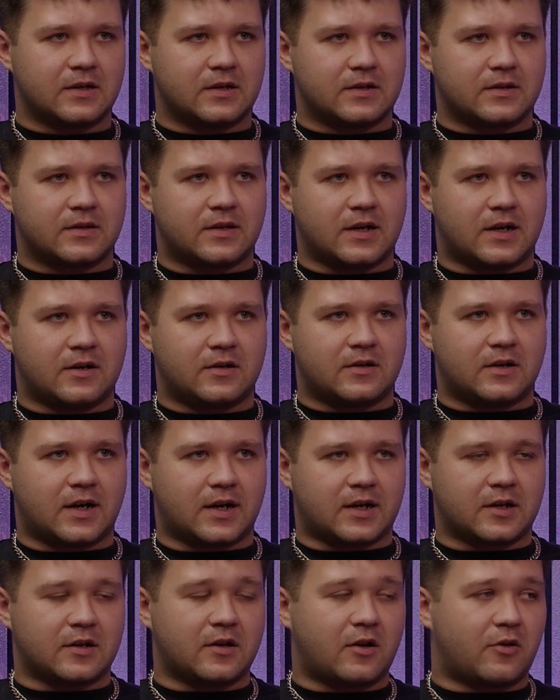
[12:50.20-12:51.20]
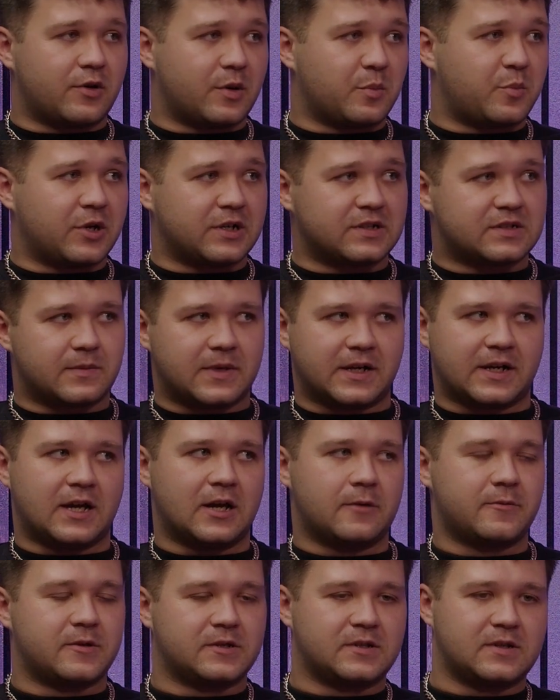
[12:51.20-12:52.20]
that I can already bring to my
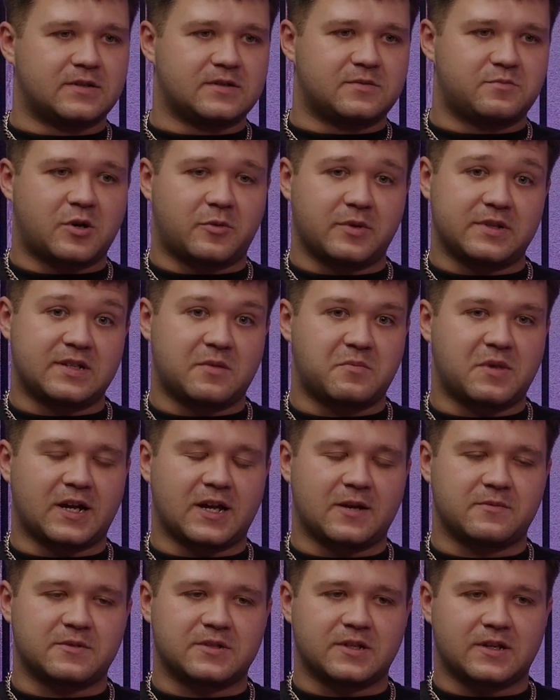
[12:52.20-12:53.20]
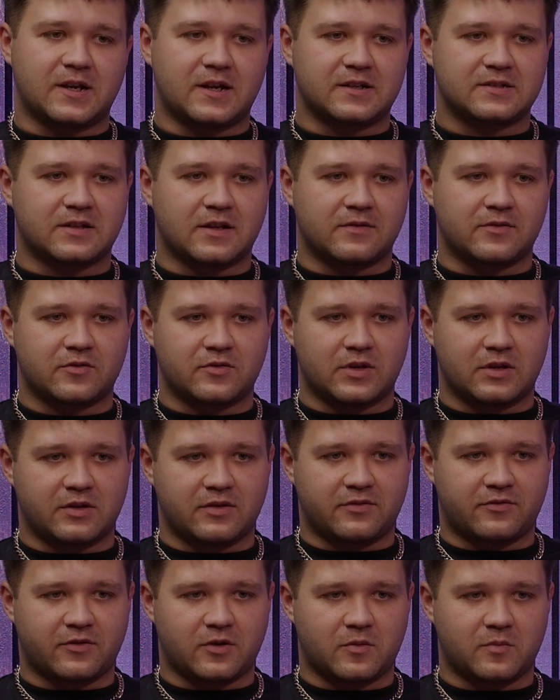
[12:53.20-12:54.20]
game and probably take my game to the next level really
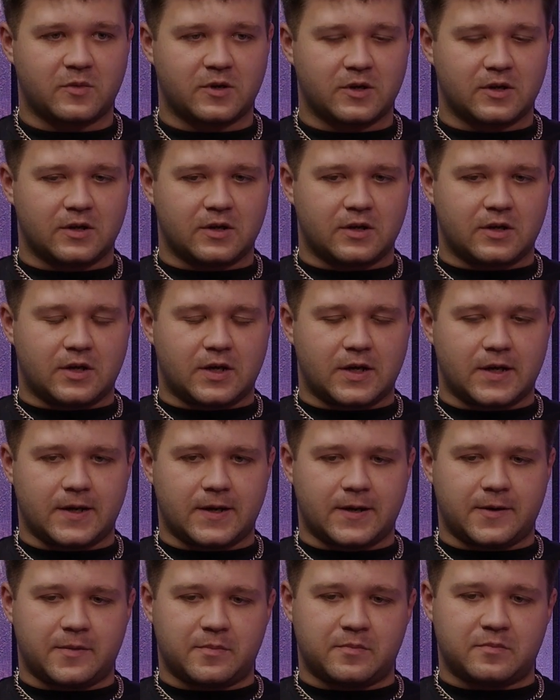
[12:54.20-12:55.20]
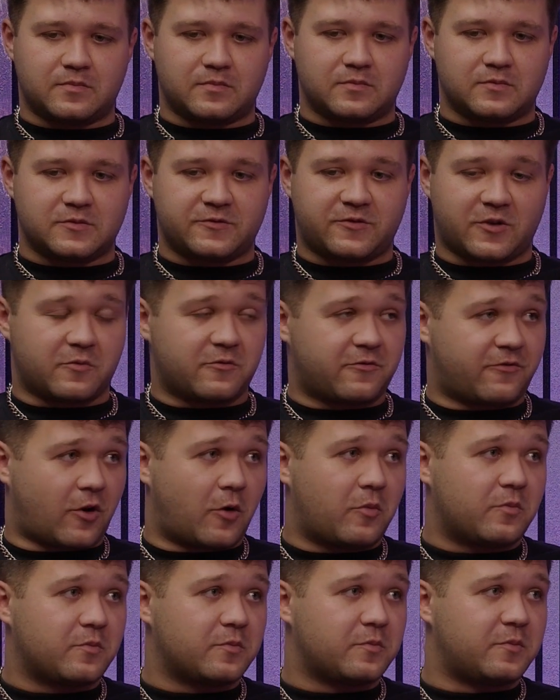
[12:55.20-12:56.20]
from
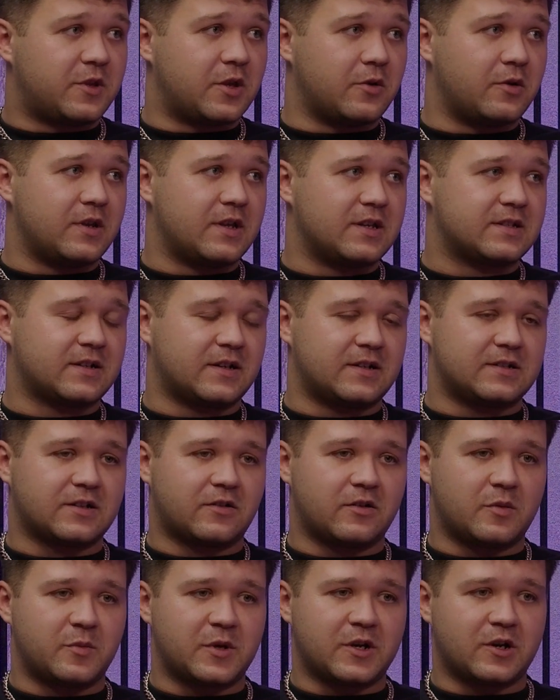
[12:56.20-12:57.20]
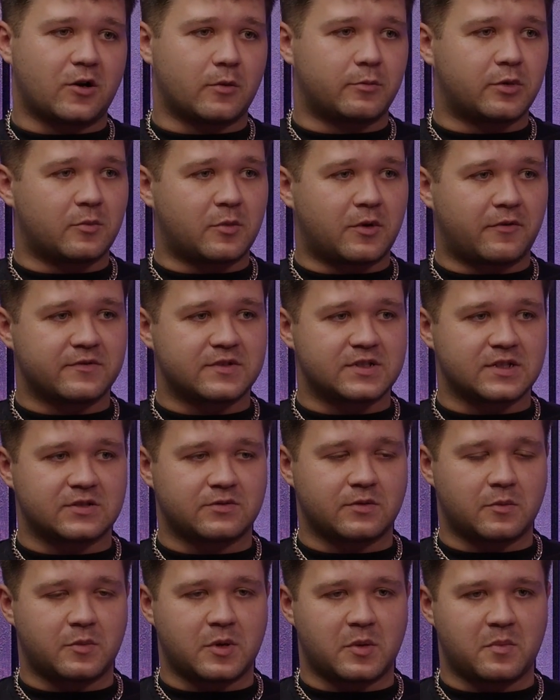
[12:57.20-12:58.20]
doing this. And it's only been a couple of months
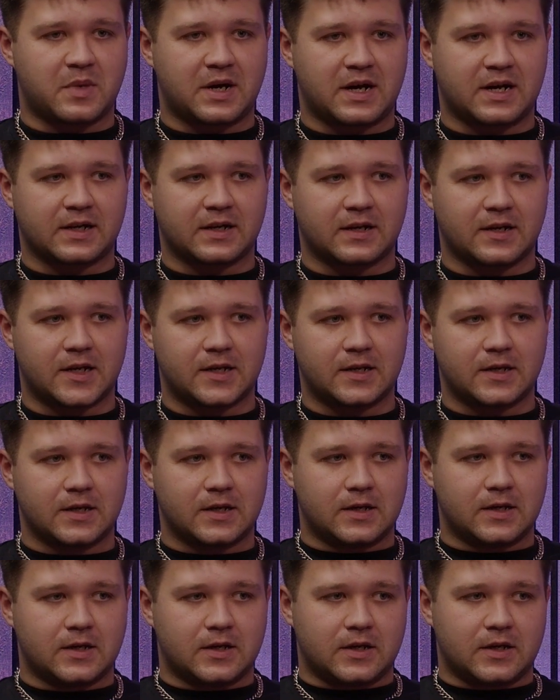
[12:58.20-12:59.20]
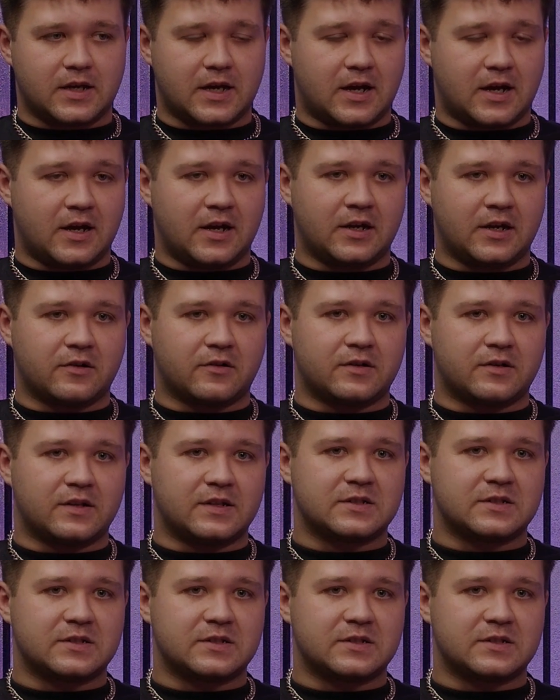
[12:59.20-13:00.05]
since we've been back. And then England, it's